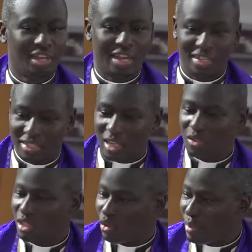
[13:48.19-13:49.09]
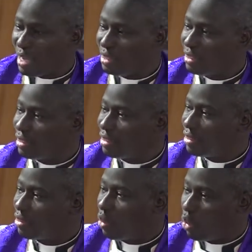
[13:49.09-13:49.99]
And he tells the woman,
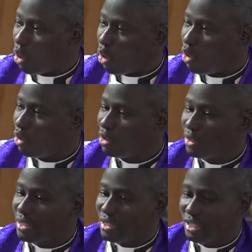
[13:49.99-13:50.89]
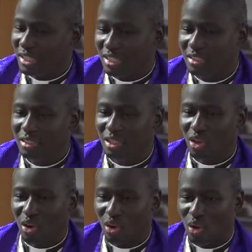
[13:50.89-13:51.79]
Go, sin
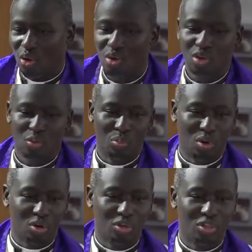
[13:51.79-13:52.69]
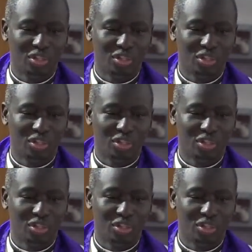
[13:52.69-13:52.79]
no more.